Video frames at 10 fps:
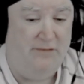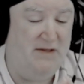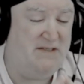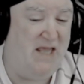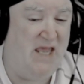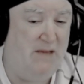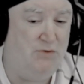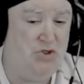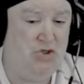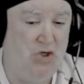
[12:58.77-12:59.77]
This game
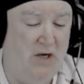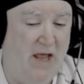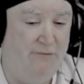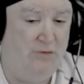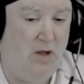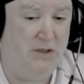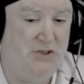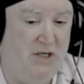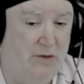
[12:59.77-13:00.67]
should have launched in